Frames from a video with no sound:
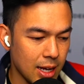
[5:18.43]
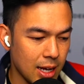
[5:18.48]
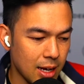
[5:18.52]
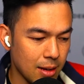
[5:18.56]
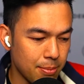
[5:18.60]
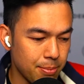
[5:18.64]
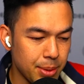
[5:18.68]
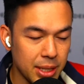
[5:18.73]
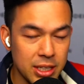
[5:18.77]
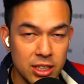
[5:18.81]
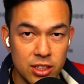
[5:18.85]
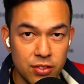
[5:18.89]

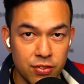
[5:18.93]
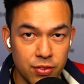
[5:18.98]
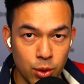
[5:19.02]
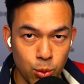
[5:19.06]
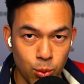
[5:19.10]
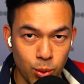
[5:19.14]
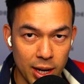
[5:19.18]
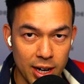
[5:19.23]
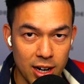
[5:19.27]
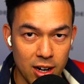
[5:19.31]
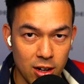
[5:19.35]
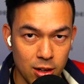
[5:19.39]
Because for
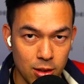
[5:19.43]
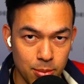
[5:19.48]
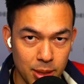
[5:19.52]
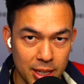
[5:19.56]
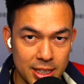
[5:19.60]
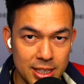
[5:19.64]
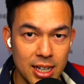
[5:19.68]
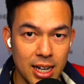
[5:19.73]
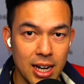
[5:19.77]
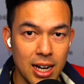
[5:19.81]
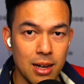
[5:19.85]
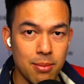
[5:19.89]
1 hour of my
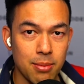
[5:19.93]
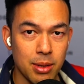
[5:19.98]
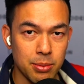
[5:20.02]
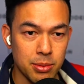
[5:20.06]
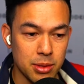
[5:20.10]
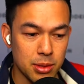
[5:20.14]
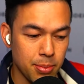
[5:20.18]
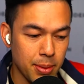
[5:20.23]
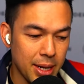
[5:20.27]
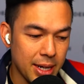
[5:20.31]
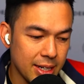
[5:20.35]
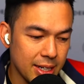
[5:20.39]
time I'm
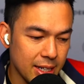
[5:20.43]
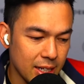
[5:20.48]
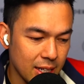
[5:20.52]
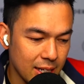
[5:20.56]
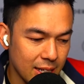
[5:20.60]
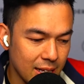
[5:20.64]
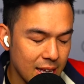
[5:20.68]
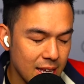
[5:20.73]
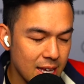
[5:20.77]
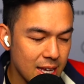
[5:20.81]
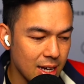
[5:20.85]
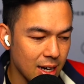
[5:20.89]
spending
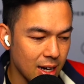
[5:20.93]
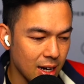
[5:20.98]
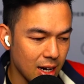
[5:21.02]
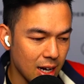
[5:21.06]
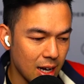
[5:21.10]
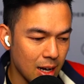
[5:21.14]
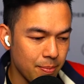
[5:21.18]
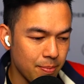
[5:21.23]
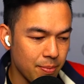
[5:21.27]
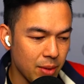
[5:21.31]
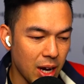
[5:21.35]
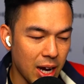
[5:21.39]
here,
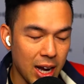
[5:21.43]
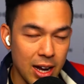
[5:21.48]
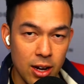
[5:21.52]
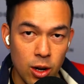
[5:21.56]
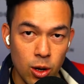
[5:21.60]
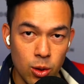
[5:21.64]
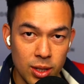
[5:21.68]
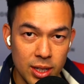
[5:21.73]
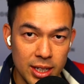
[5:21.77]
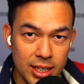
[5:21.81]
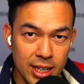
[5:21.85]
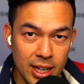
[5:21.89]
I
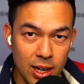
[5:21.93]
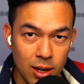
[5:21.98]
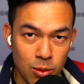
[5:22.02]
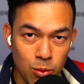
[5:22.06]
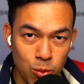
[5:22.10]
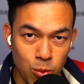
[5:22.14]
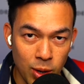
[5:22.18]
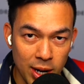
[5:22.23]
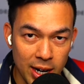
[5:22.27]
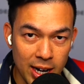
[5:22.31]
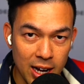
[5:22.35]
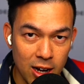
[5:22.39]
only get
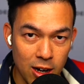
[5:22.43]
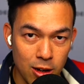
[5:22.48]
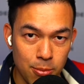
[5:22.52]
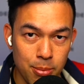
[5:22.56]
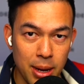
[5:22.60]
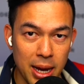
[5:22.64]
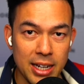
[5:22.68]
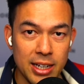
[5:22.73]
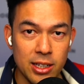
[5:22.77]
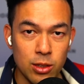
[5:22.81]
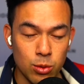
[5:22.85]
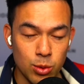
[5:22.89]
1 hour
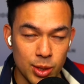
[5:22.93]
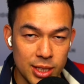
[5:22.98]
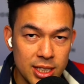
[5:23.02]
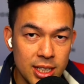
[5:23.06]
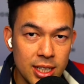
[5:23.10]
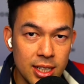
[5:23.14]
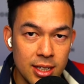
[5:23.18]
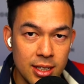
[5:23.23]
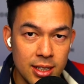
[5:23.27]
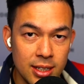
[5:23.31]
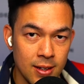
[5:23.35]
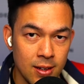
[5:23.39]
back in
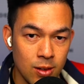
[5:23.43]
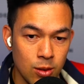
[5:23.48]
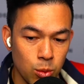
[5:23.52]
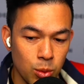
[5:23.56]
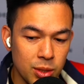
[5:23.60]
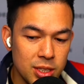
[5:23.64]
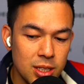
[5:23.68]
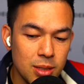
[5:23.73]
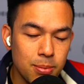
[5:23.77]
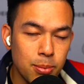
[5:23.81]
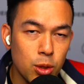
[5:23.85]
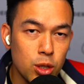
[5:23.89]
return.
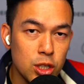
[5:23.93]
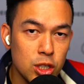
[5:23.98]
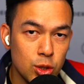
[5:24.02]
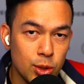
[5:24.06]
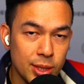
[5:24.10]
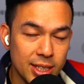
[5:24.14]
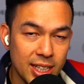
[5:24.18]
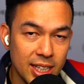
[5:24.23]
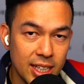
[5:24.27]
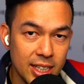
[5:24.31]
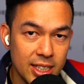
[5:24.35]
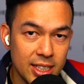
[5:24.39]
What's a more
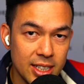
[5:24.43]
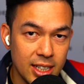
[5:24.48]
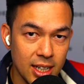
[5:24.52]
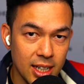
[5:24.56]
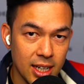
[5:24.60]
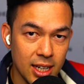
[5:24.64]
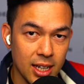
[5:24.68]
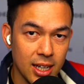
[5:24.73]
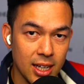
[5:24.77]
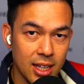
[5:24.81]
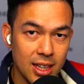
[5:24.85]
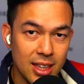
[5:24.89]

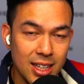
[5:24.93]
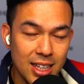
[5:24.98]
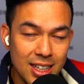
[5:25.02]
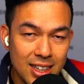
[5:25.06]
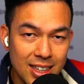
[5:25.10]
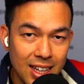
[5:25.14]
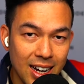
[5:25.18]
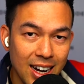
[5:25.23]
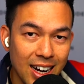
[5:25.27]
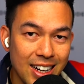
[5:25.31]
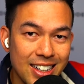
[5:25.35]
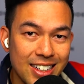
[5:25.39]
strategic thing
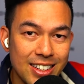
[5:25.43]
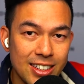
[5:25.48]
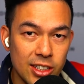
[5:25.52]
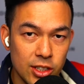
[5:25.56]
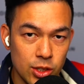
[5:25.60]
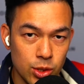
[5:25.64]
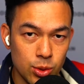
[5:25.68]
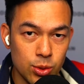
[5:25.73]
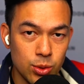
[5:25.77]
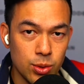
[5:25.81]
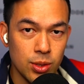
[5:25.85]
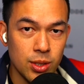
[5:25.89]
that I need to
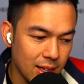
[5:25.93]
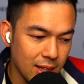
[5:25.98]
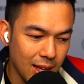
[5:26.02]
do?